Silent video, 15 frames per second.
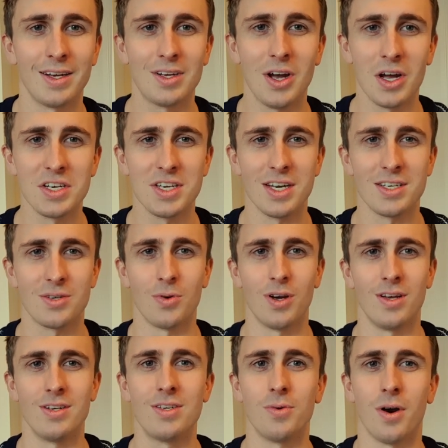content
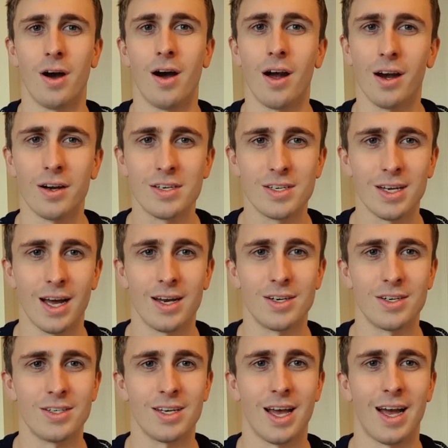to a higher
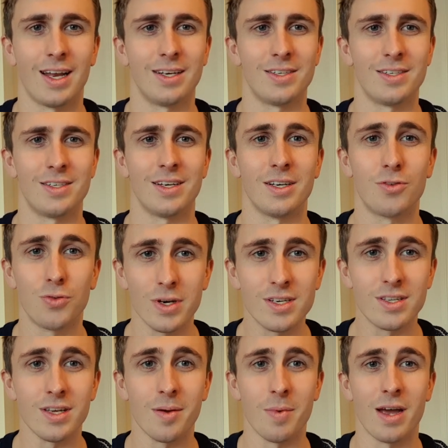standard and
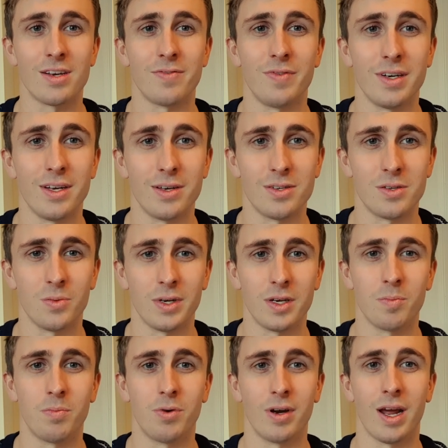increase the amount of videos that we
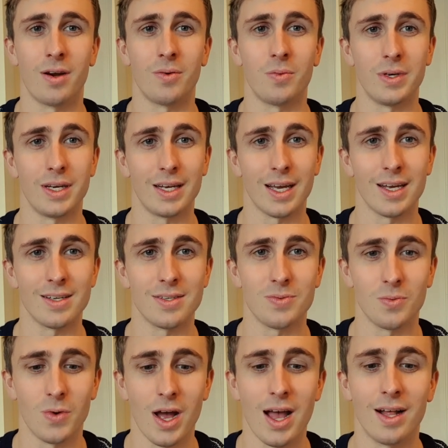can put out a week as
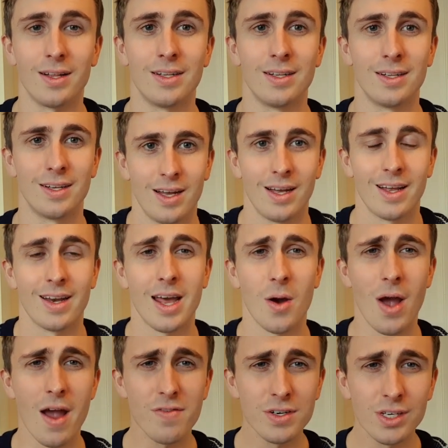well.
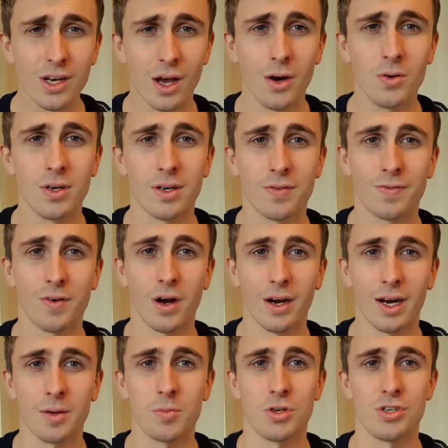Now, Everton owner
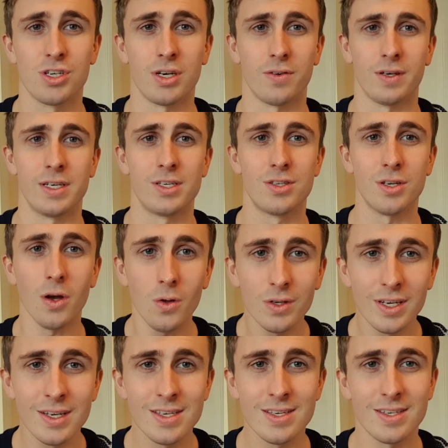Farhad Moshiri
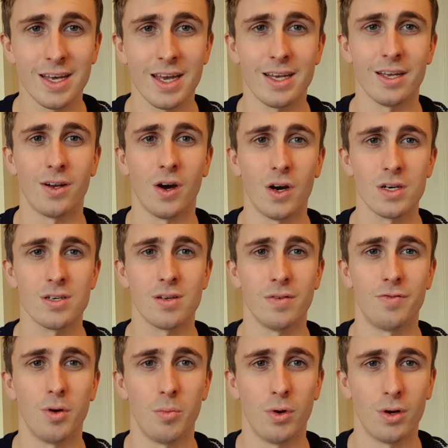sold his stake in
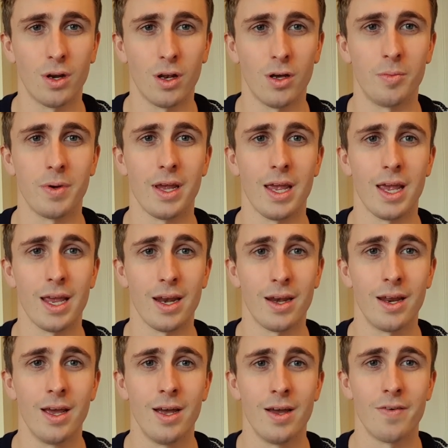Arsenal Football Club
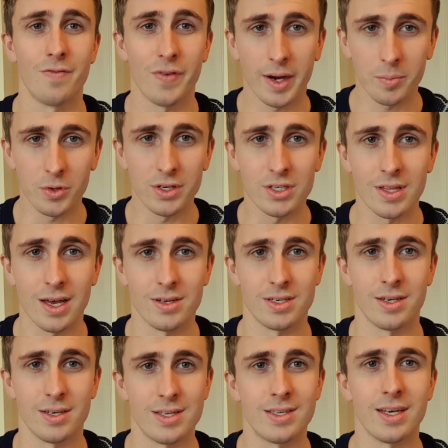in February
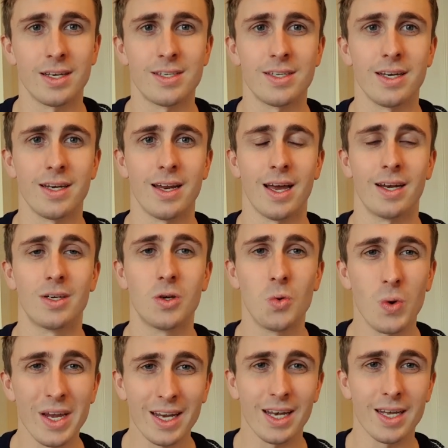2016 and
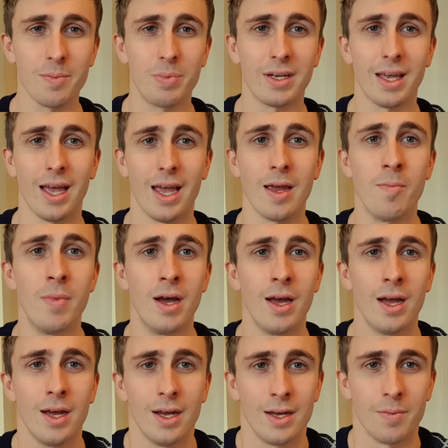quickly became
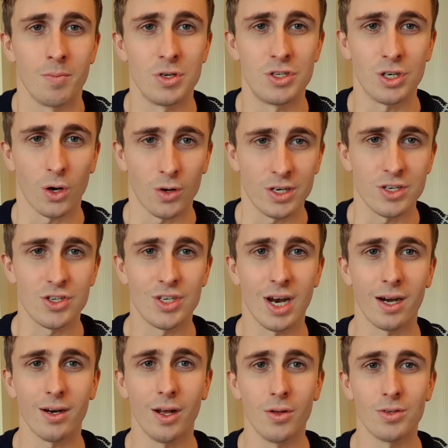majority
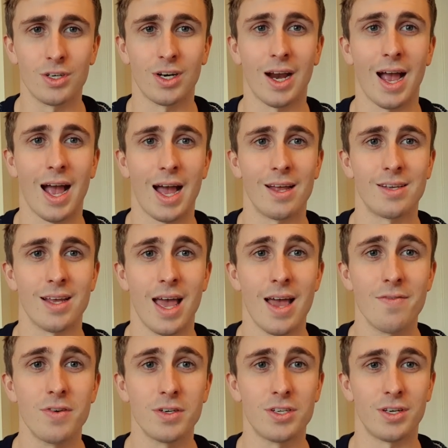shareholder at
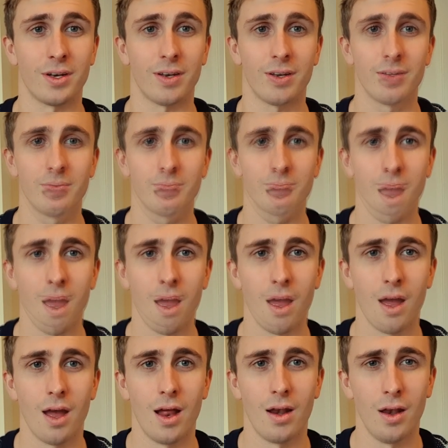Everton.
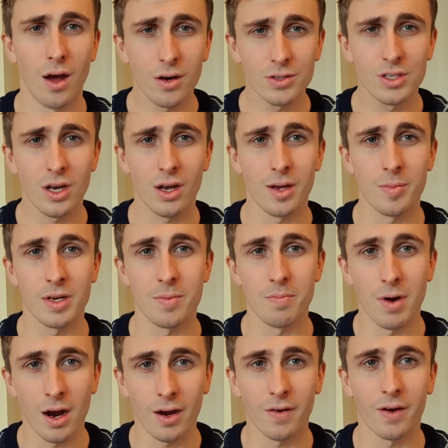A long-time
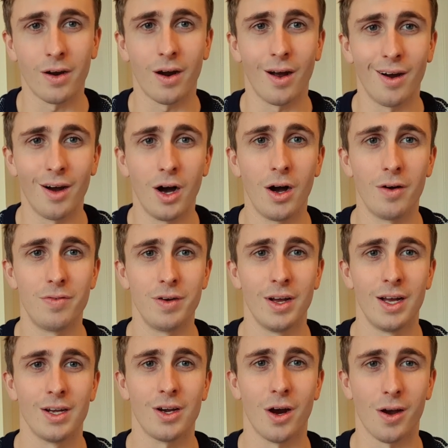admirer of
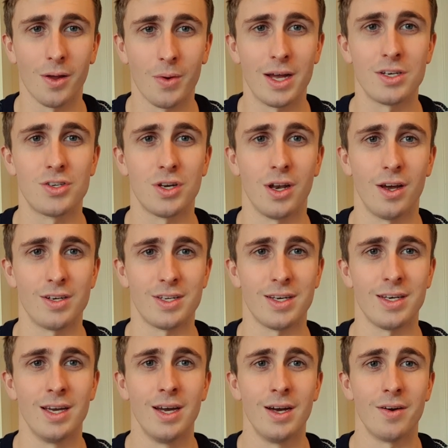Carlo
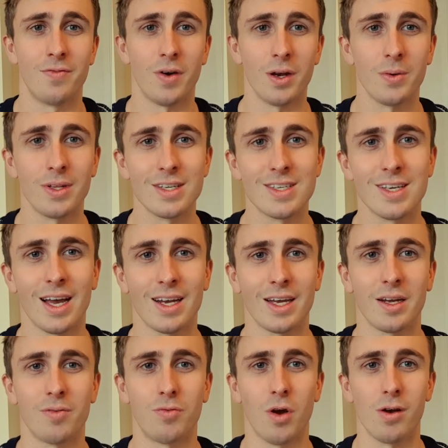Ancelotti, following the
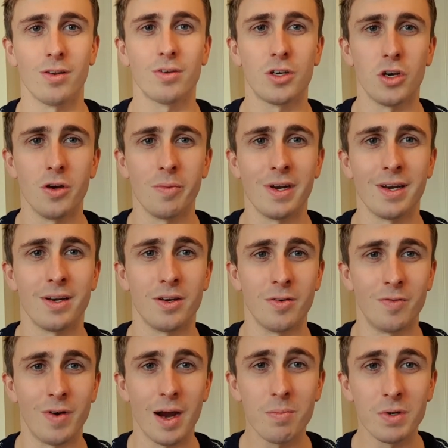sacking of Ronald Koeman in
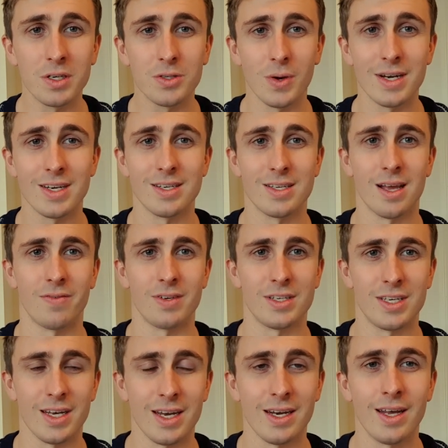November
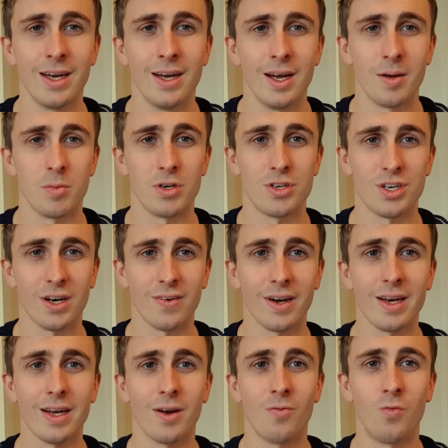2017,
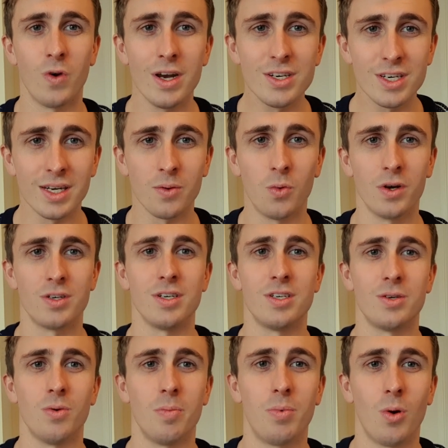Moshiri originally wanted
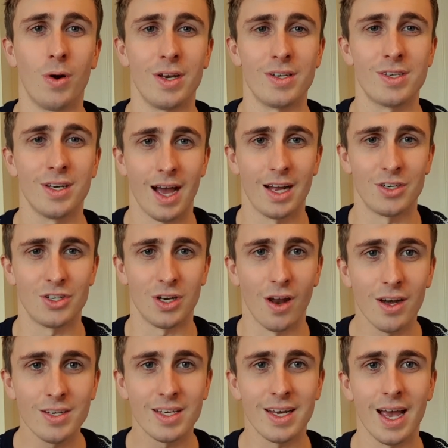to appoint
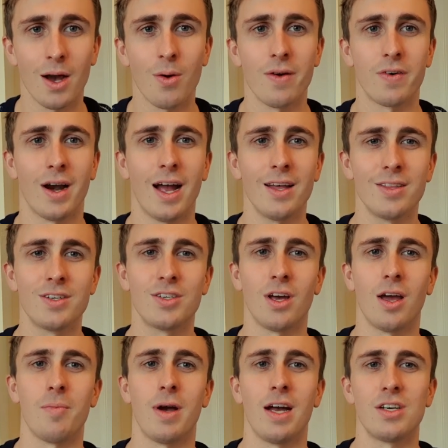Ancelotti. However, at the
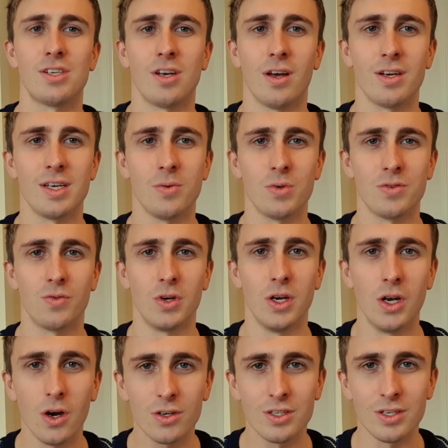time, Ancelotti was
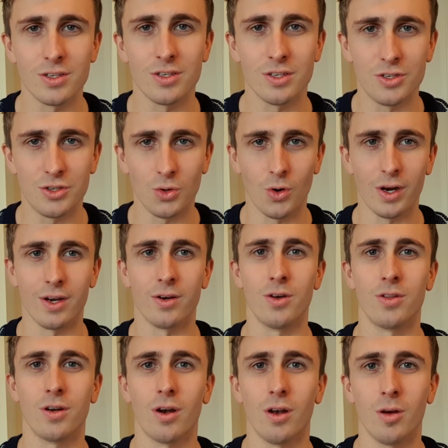reluctant to join
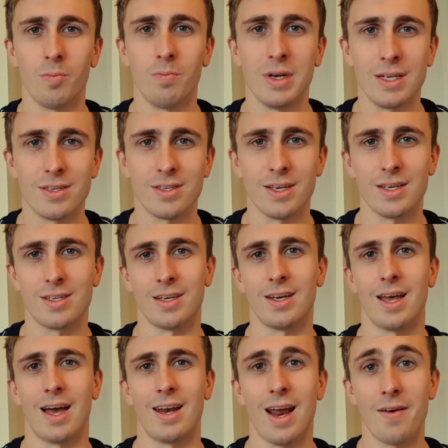another club
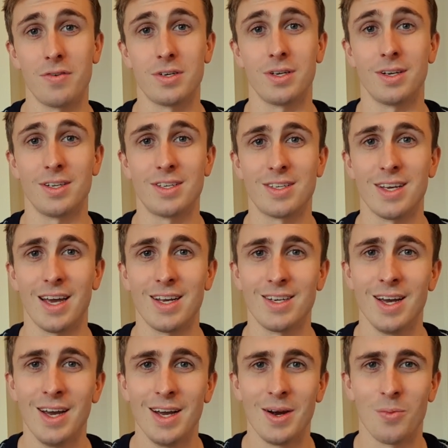mid-season, and Everton
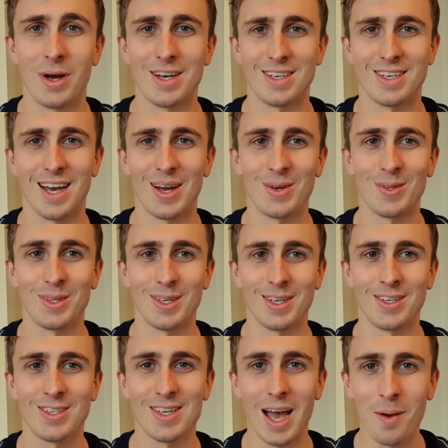instead went down
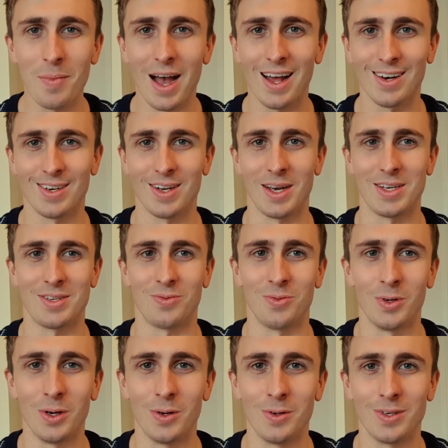the Sam Allardyce
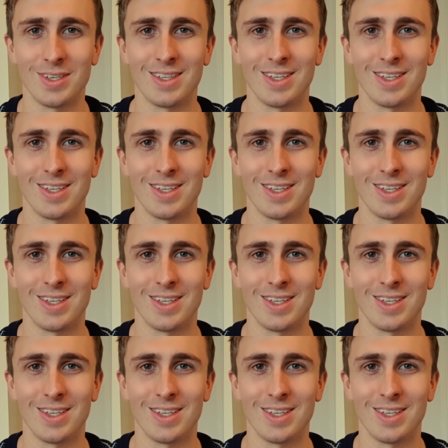route,